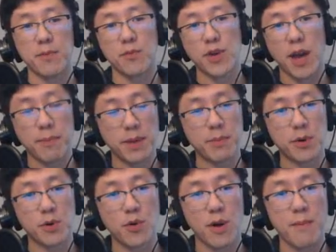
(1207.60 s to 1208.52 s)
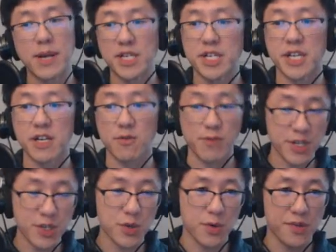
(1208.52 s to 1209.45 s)
We have people who are mentioning
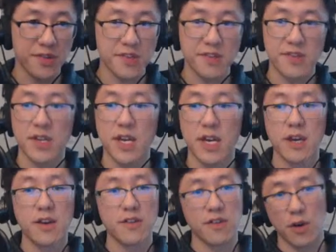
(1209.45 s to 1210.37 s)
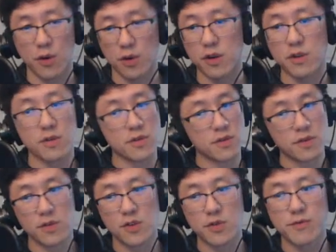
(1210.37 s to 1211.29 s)
resources. So good
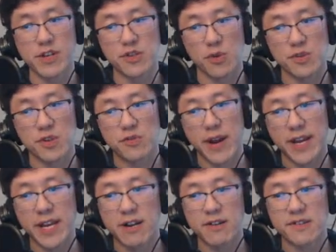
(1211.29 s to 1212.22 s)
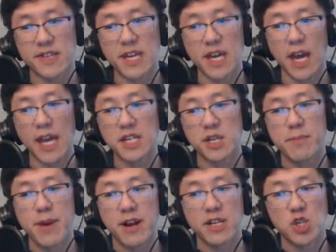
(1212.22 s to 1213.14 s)
two resources right here is the Asian
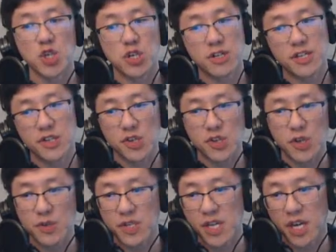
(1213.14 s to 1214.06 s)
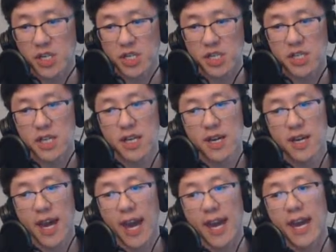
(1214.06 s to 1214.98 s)
American Journalists Association,
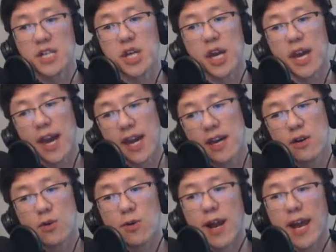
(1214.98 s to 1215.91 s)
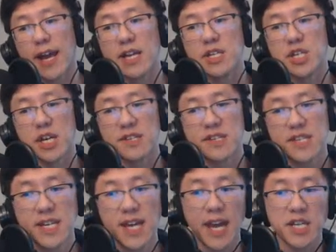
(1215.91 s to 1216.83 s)
AAJA or
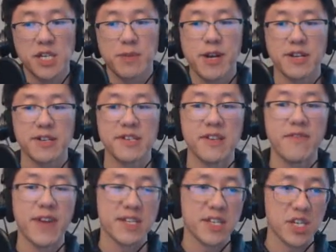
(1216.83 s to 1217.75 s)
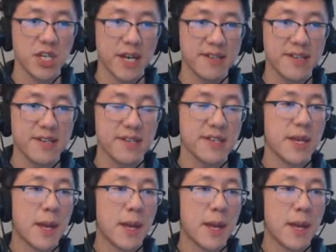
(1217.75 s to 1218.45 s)
AAJC, Asian Americans Advancing Justice.